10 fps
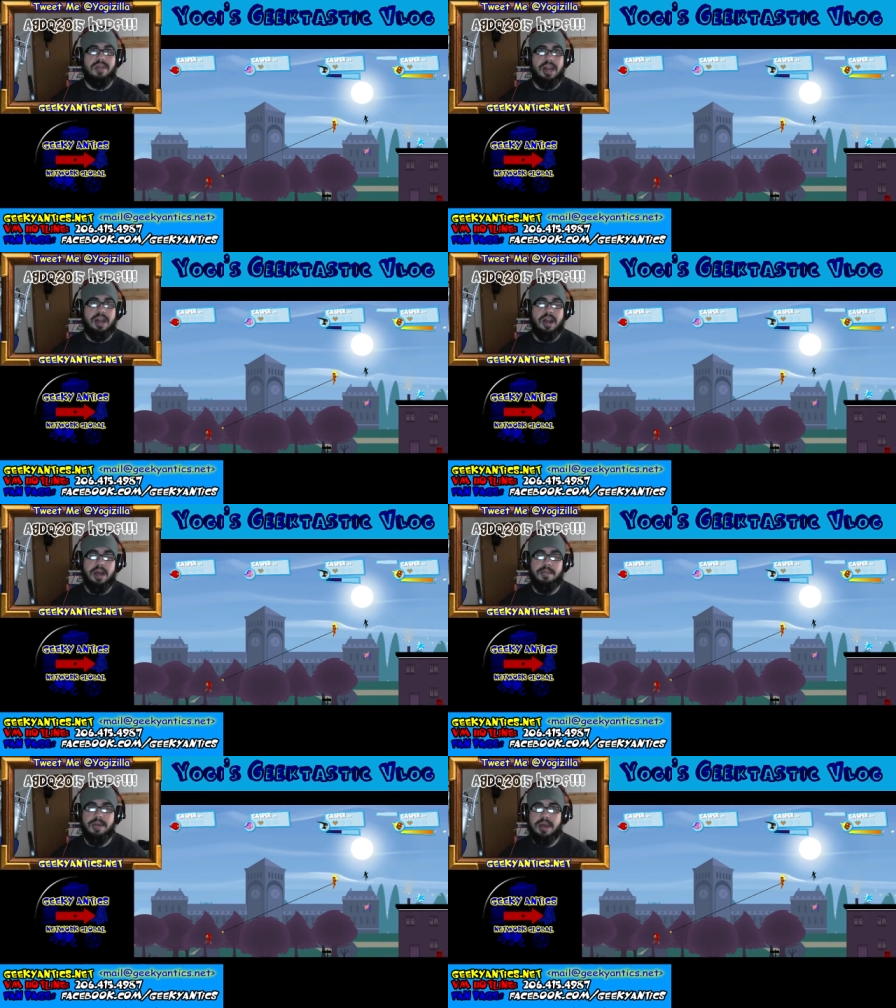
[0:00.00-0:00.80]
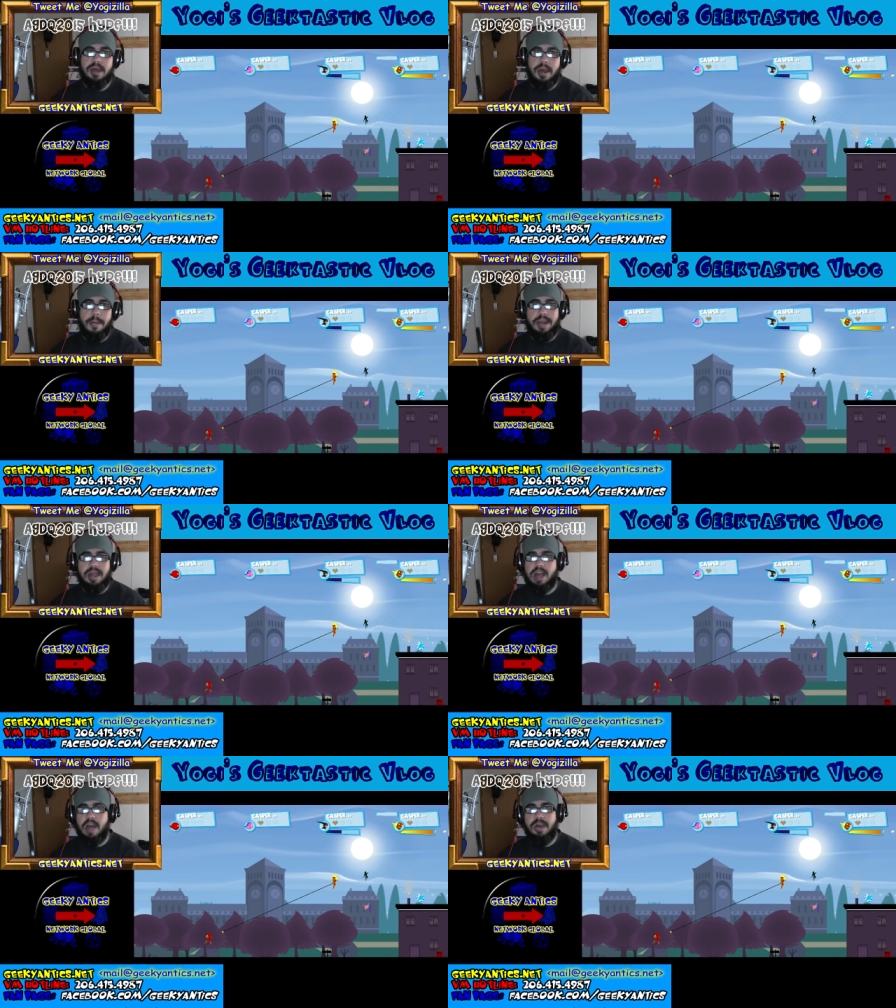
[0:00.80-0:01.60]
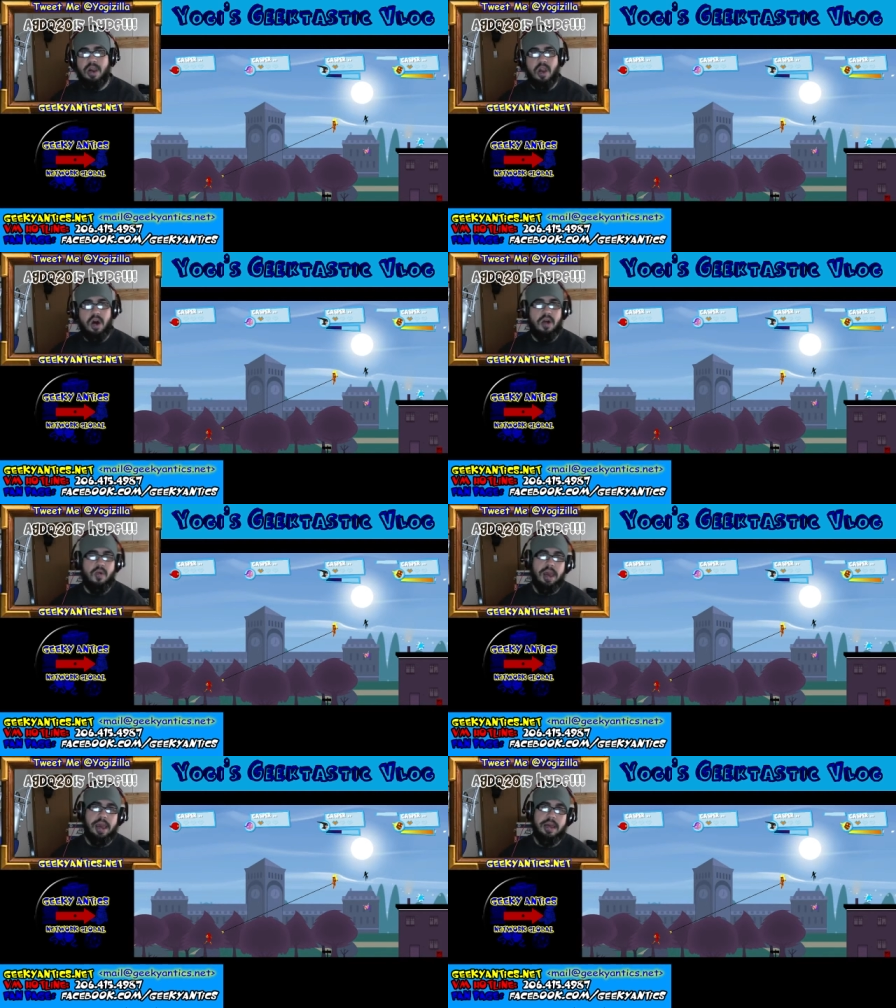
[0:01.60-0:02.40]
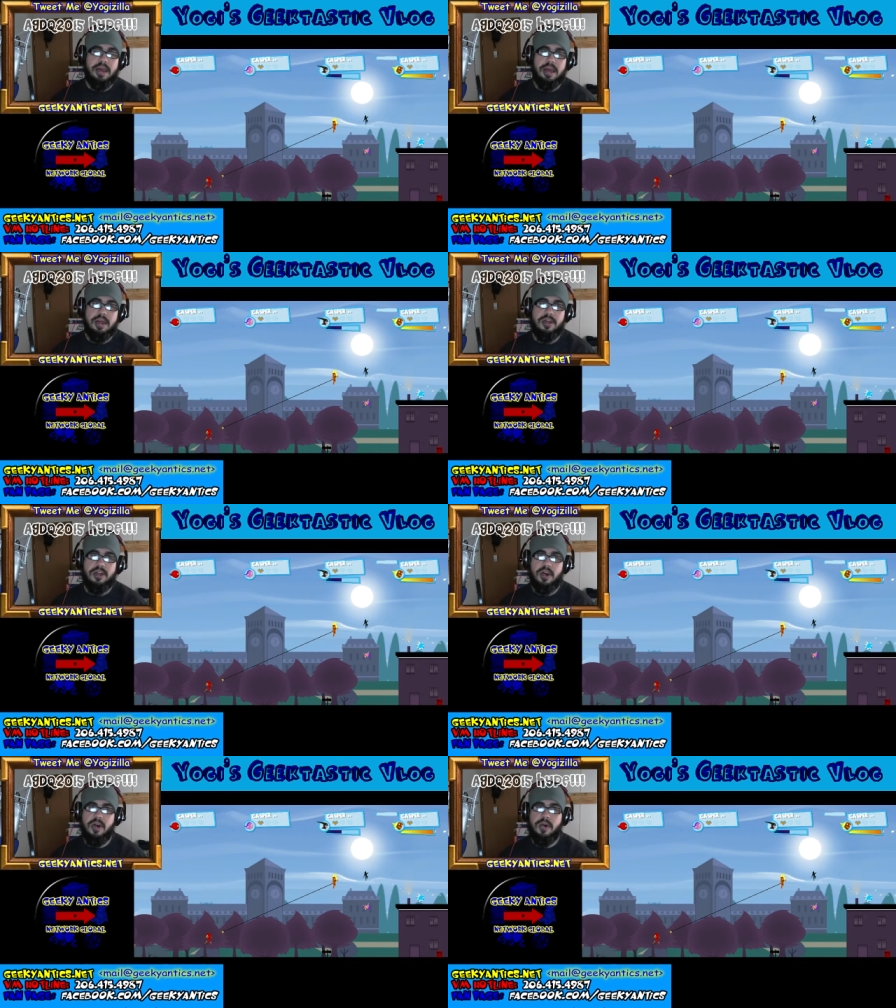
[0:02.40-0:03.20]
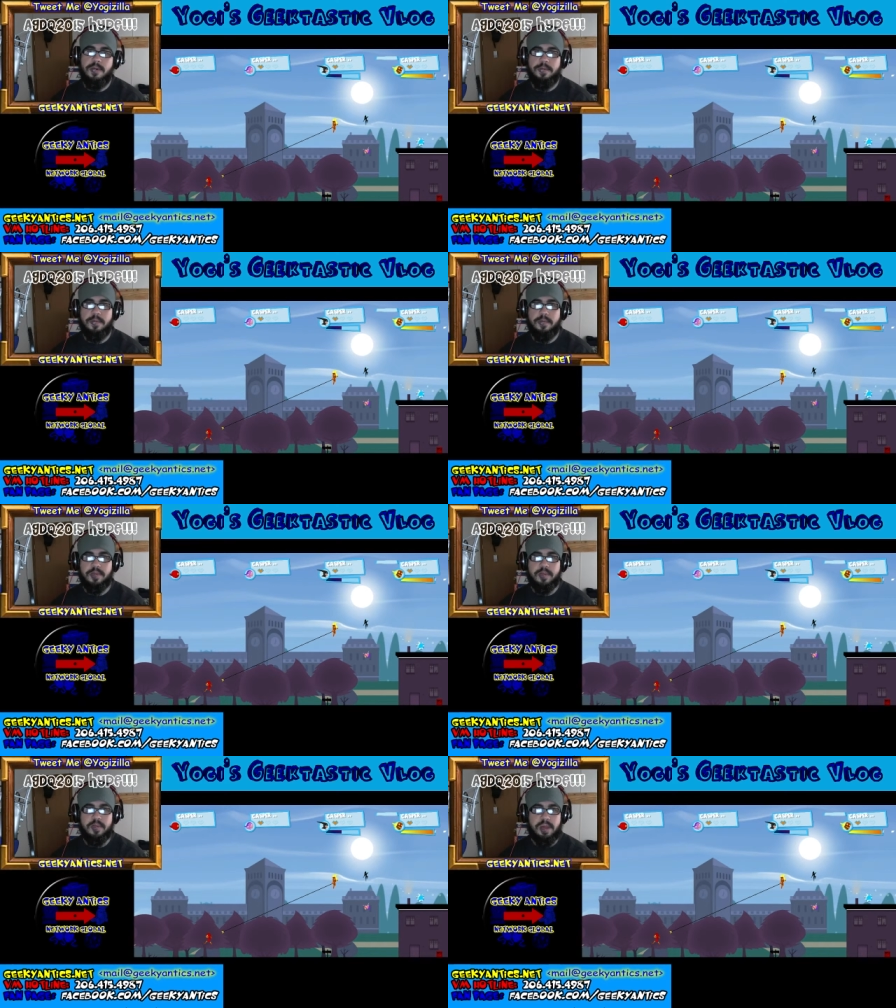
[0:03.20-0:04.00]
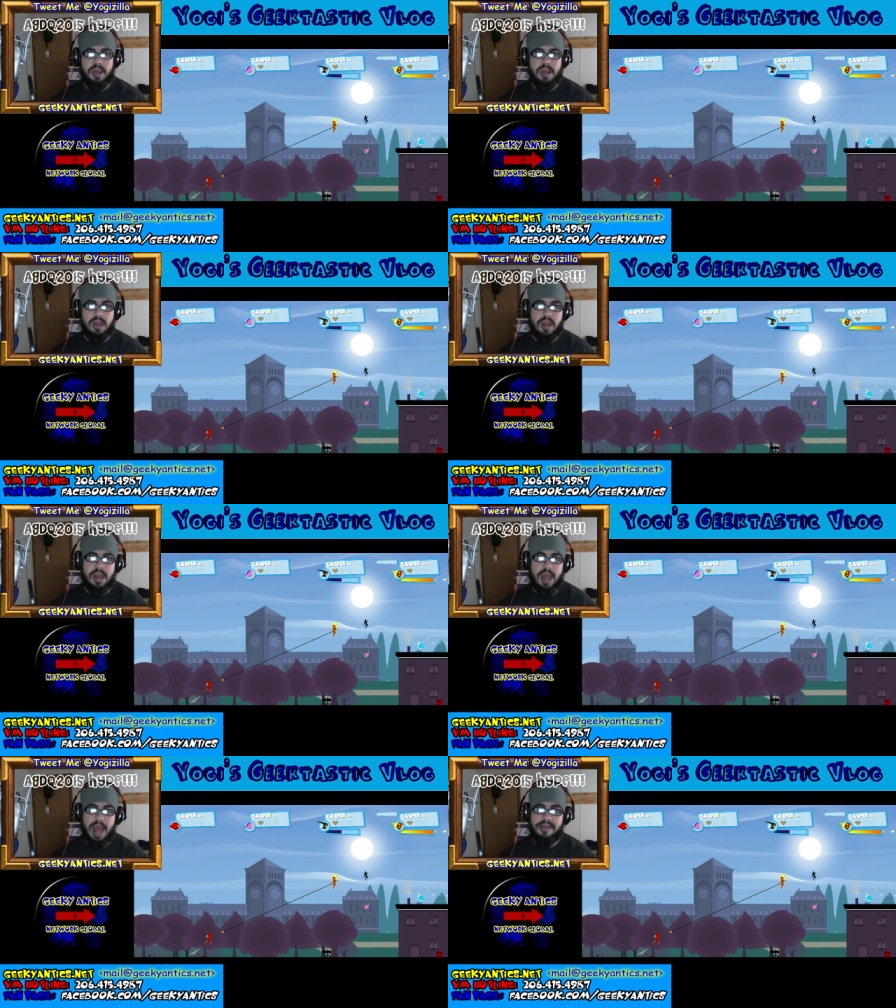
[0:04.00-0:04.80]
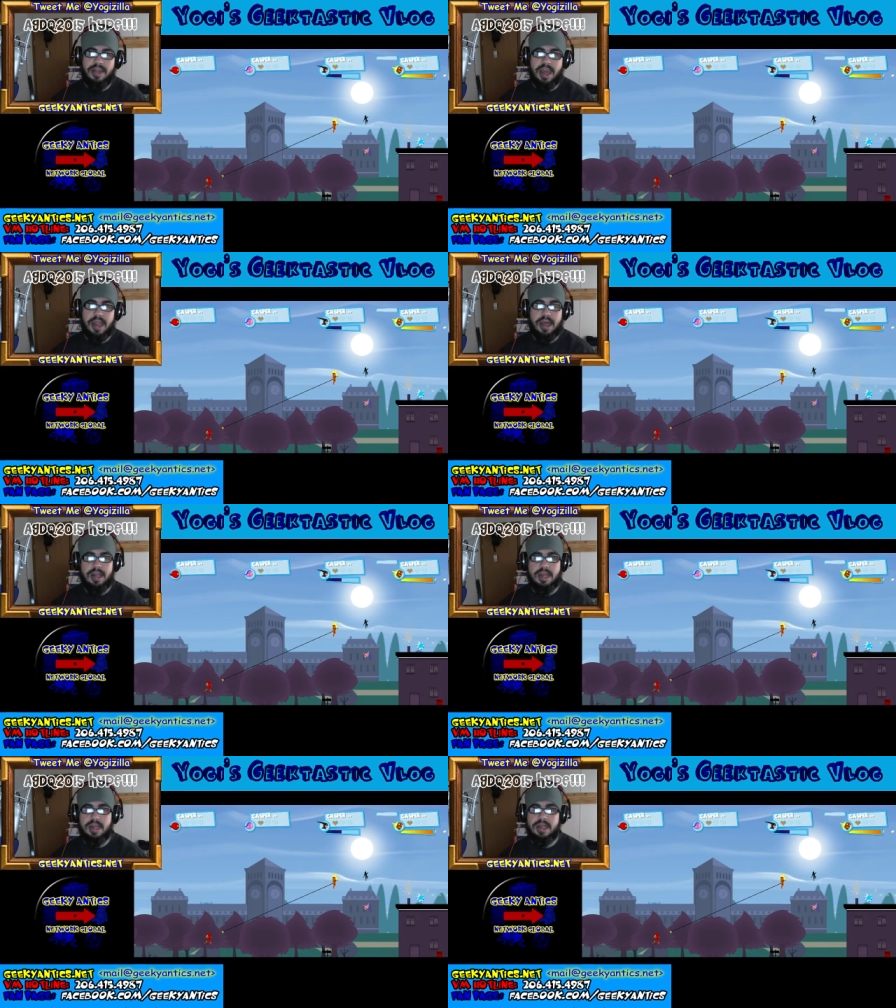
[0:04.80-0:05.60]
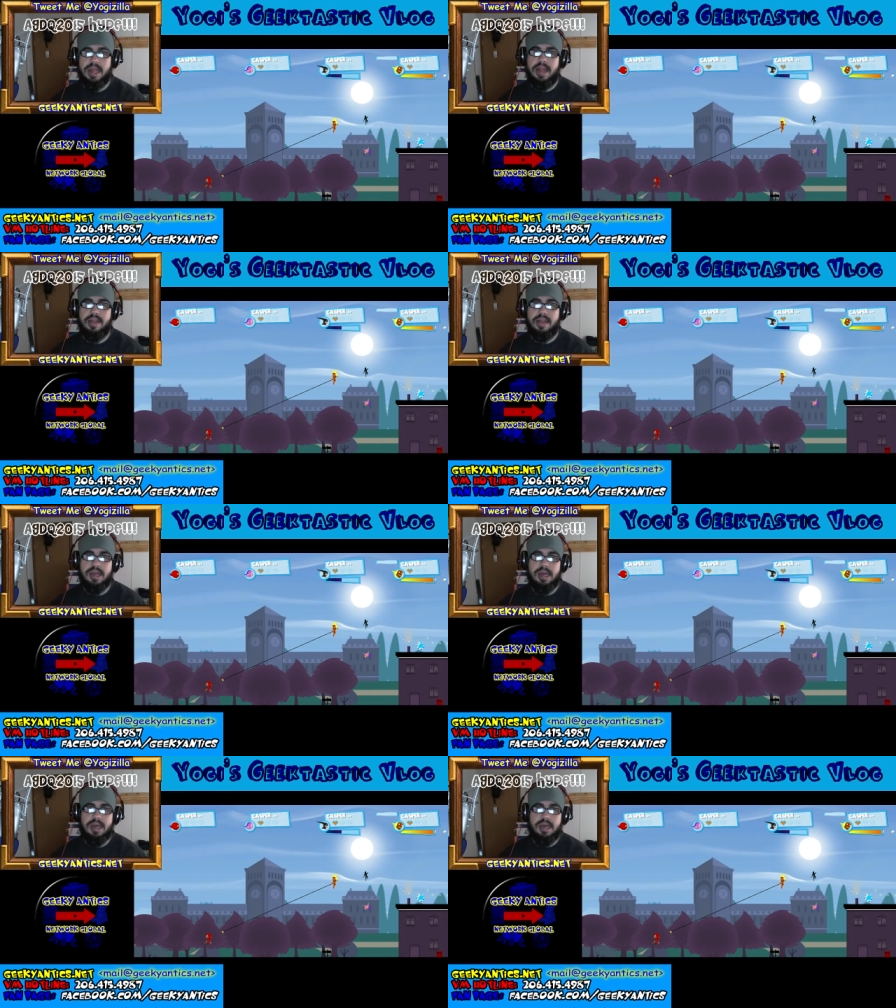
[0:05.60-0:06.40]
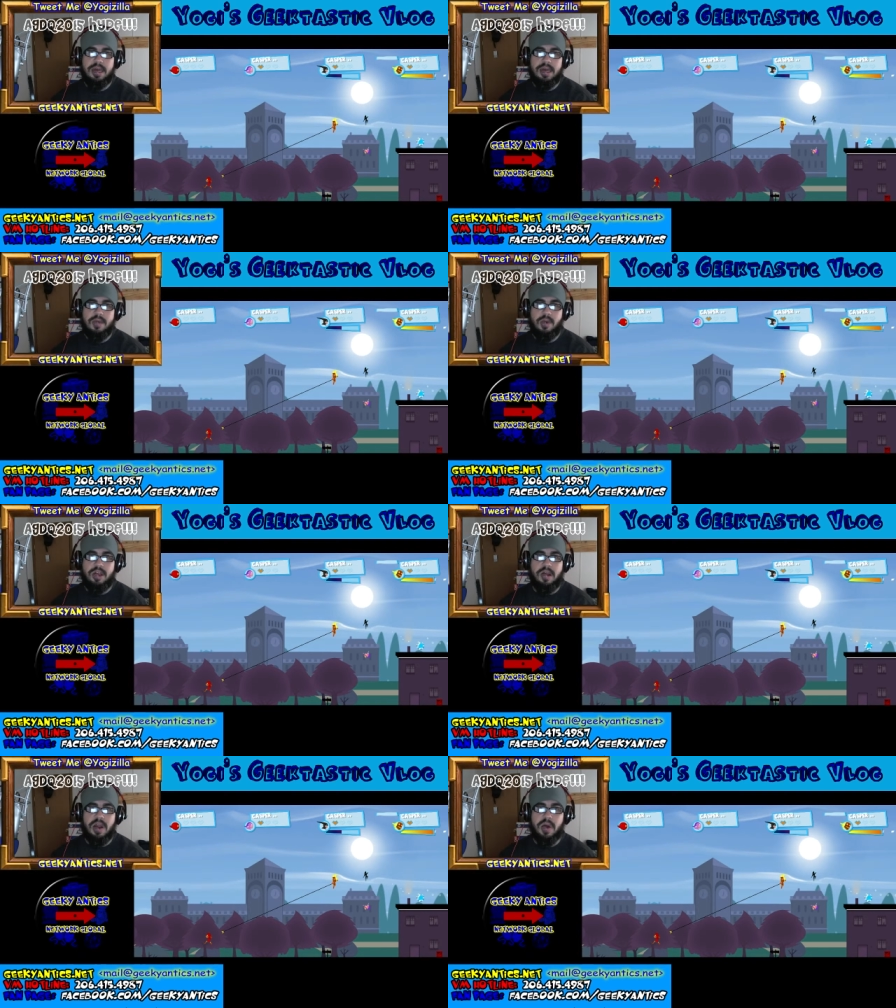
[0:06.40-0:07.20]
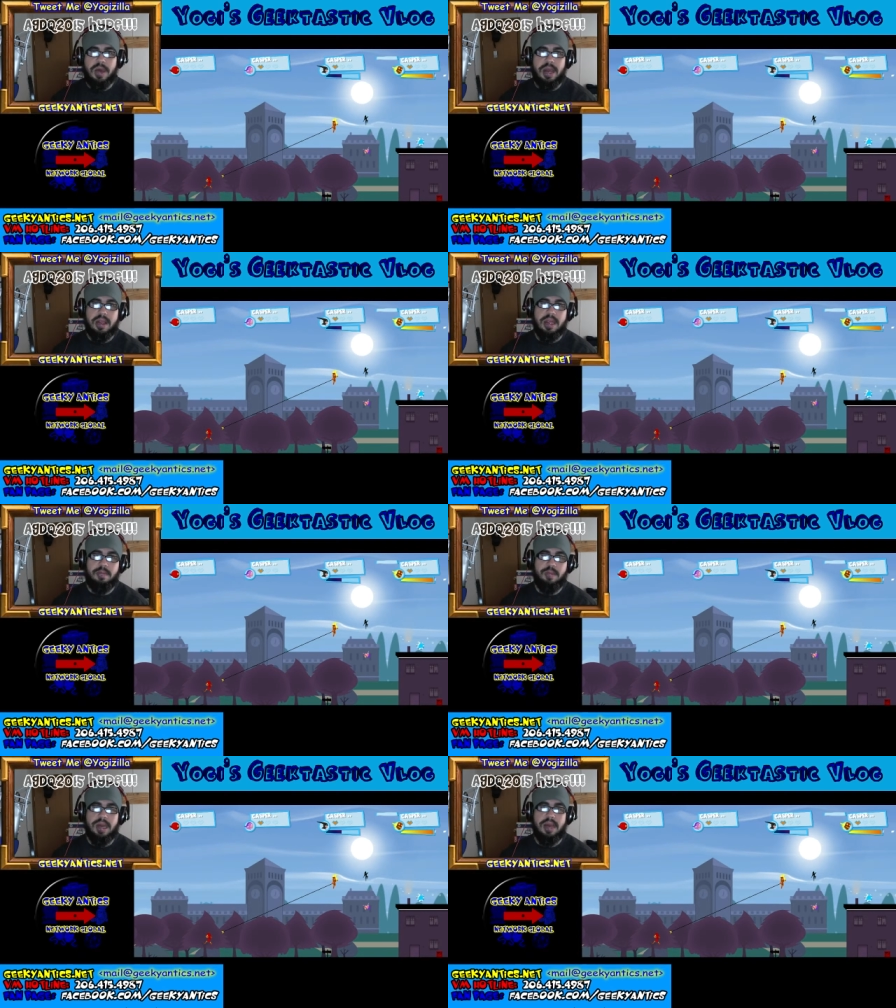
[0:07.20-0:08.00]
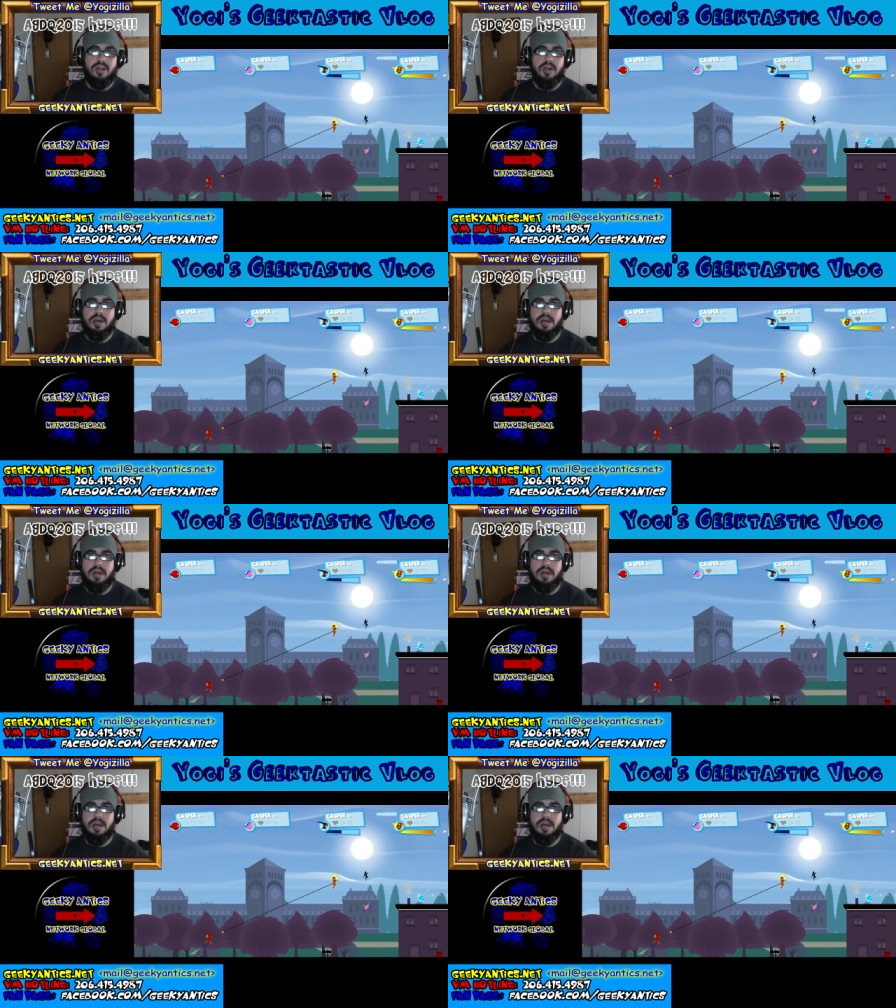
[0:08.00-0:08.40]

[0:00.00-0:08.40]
club. But it's come a long way. So I have to say that it's what they're doing to bring it to